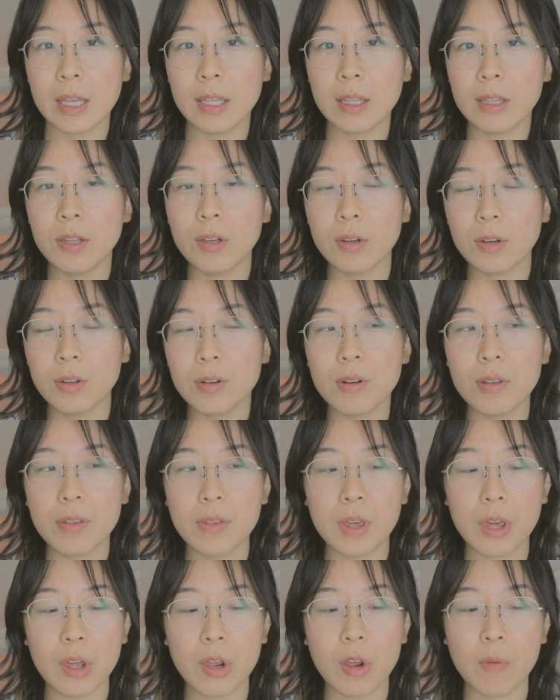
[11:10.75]
And the other
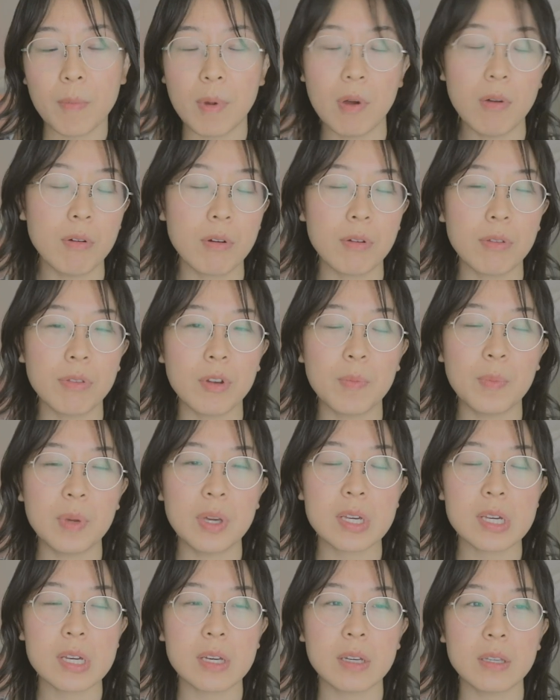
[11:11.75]
thing about art
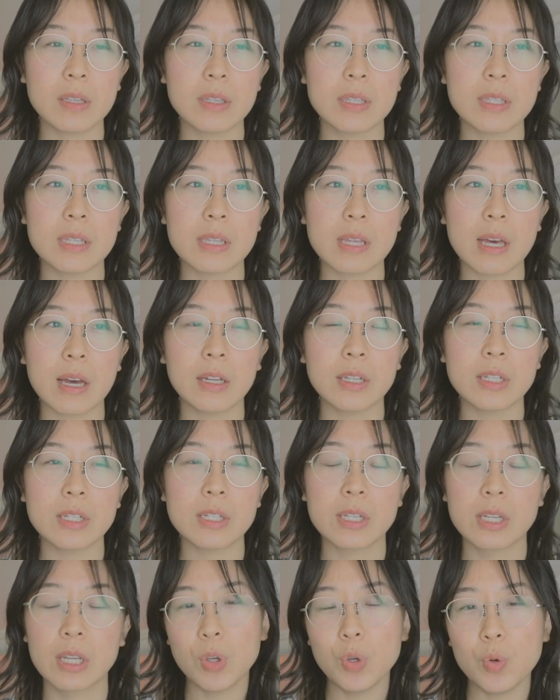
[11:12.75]
therapy is
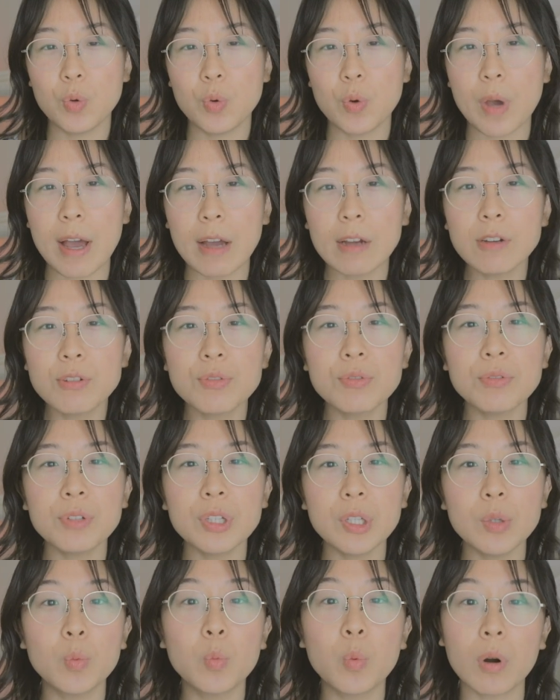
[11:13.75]
that you
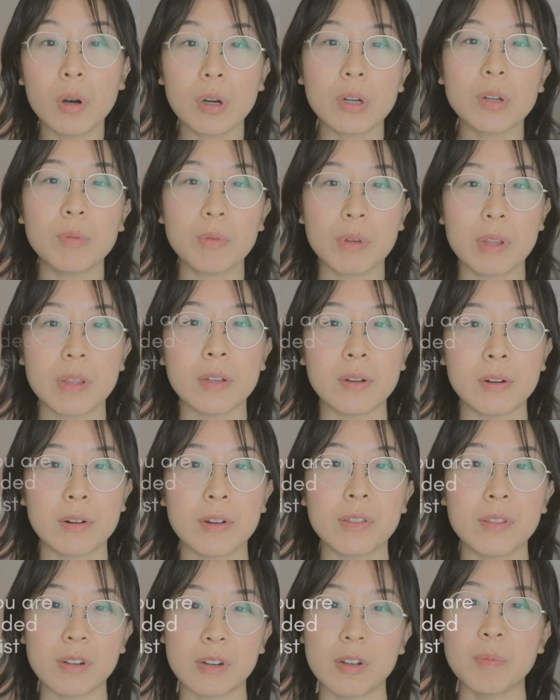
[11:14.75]
actually work with an
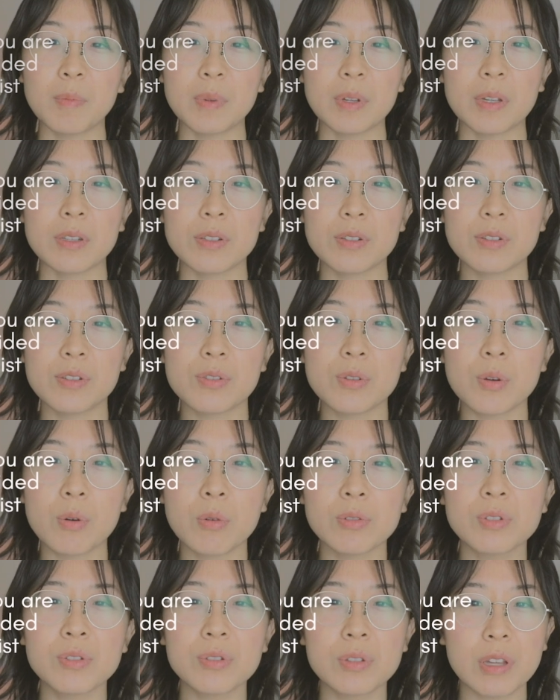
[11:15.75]
art therapist.
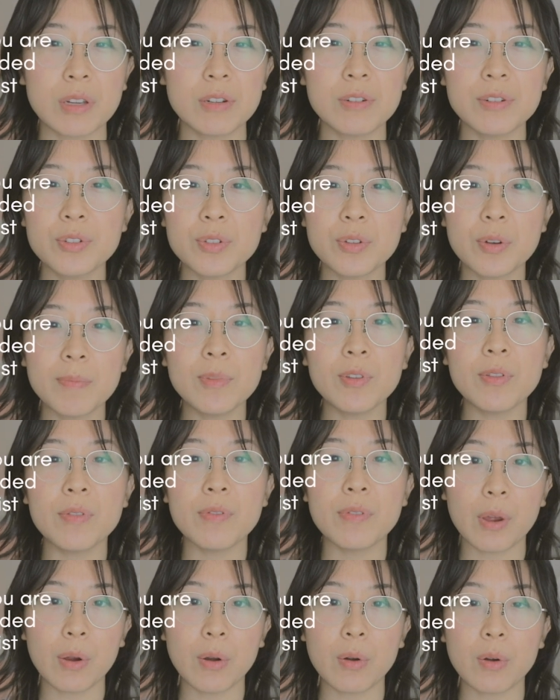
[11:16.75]
So there's someone
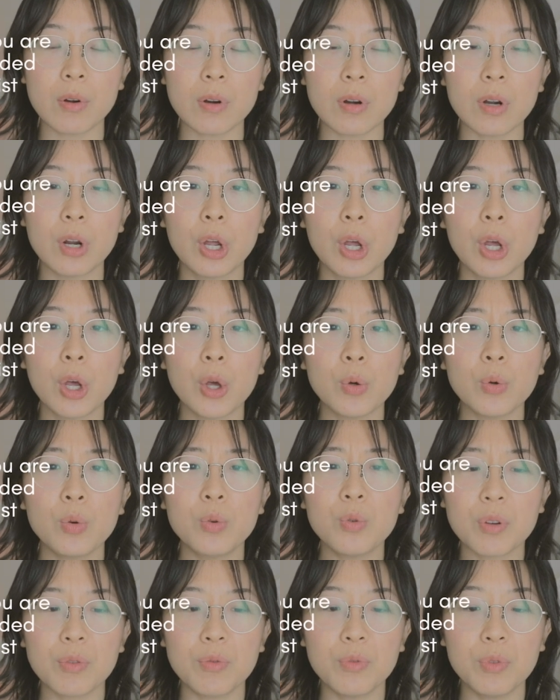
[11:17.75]
there
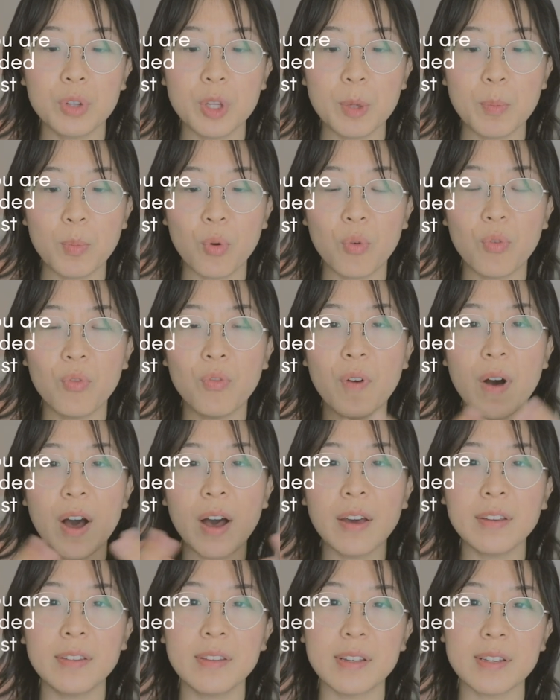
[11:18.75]
who can really
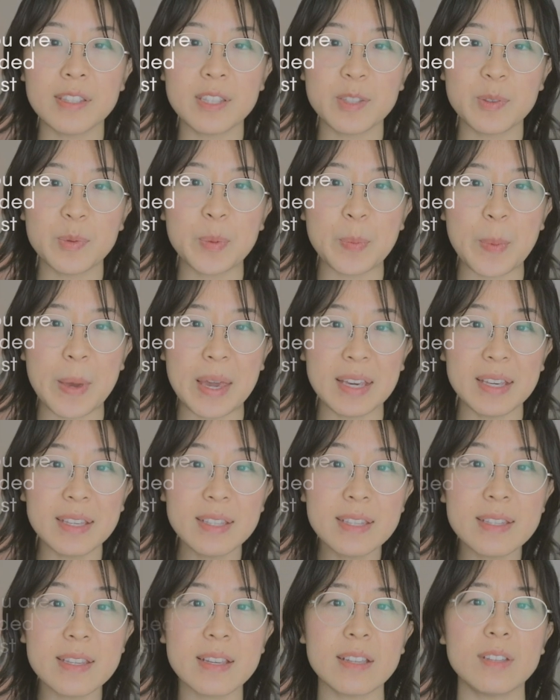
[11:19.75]
provide that
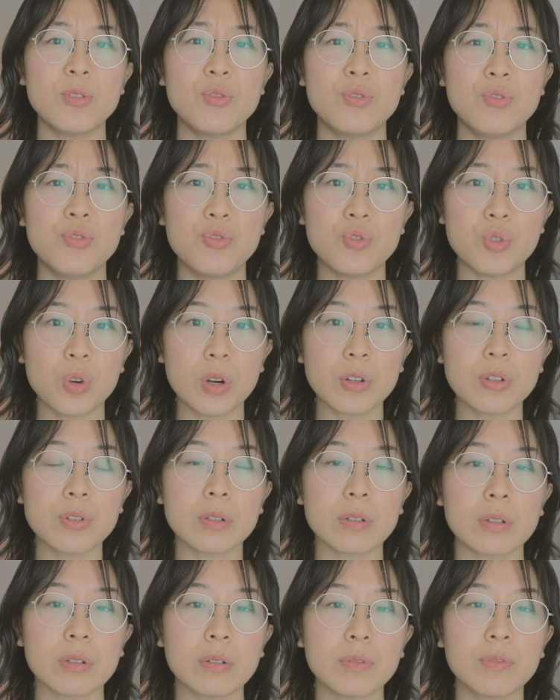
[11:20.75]
space and
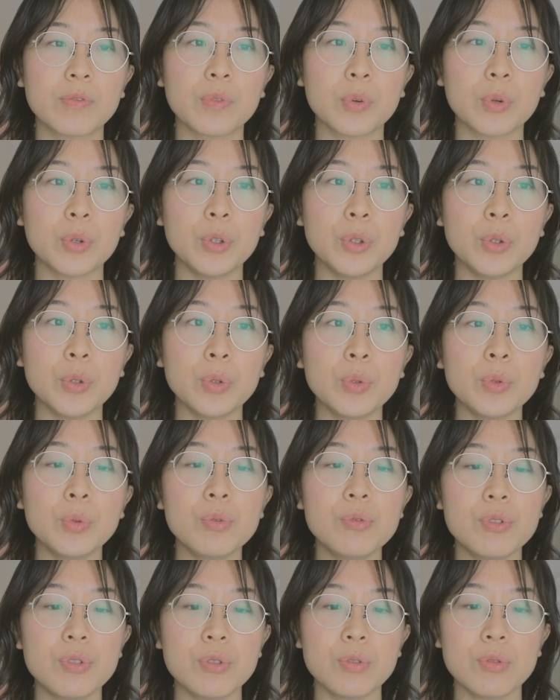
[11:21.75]
structure for
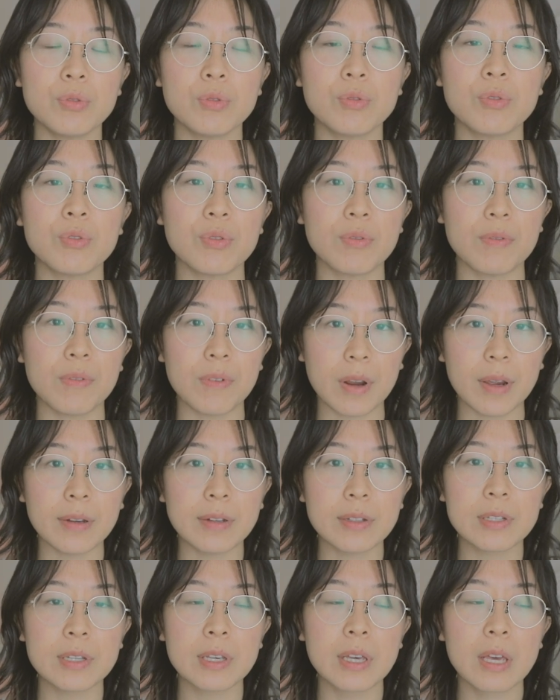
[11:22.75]
you to
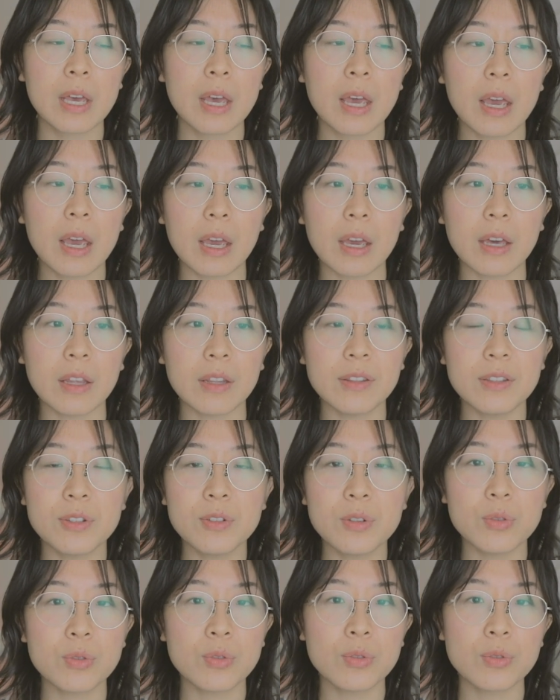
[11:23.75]
create. And
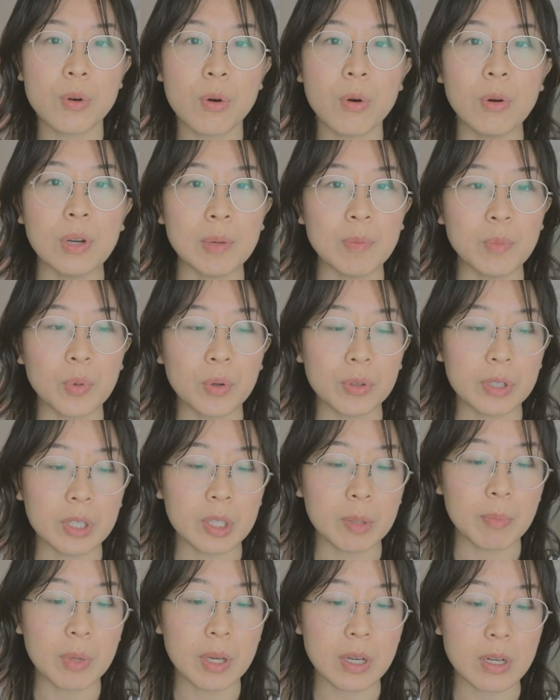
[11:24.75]
this is so
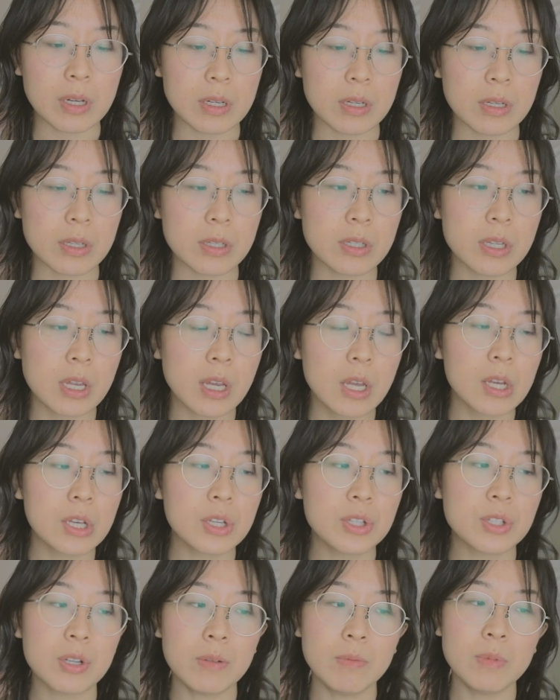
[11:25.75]
important, because
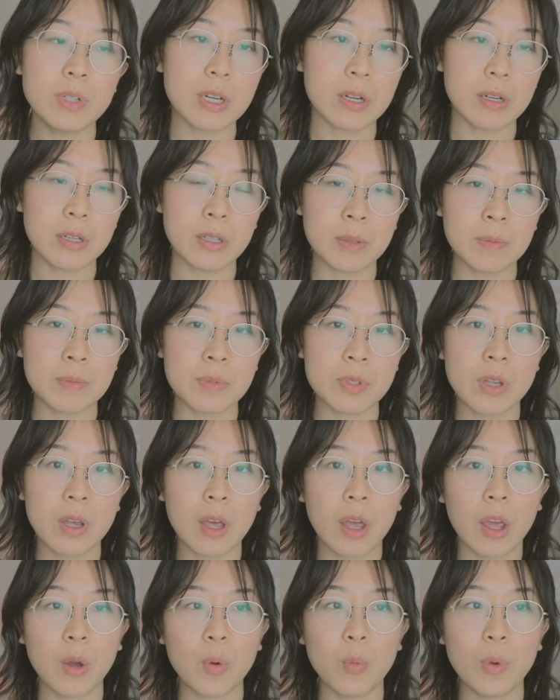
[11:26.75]
sometimes
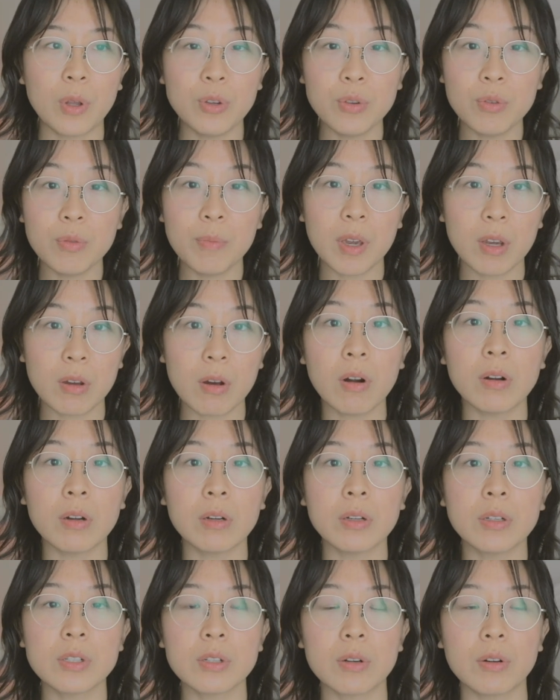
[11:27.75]
when you make
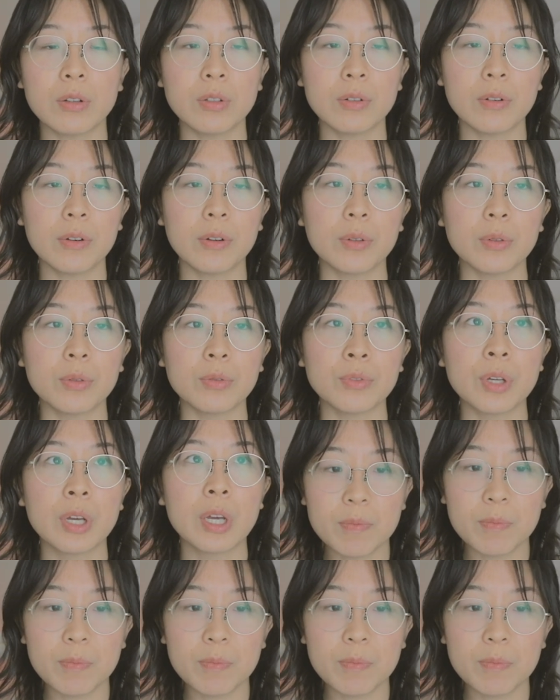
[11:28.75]
art on your own,